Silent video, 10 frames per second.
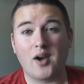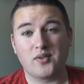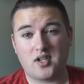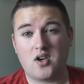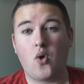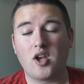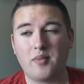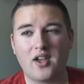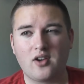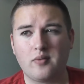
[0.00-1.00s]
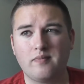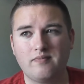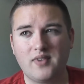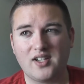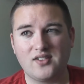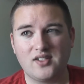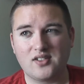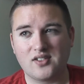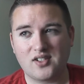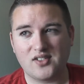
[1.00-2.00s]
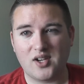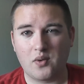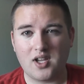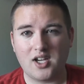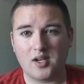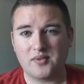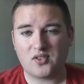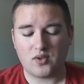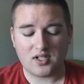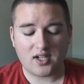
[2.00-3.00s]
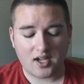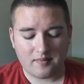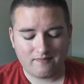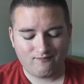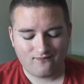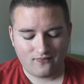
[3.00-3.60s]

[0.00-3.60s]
I was annoyed by their existence because they were eating up screen time.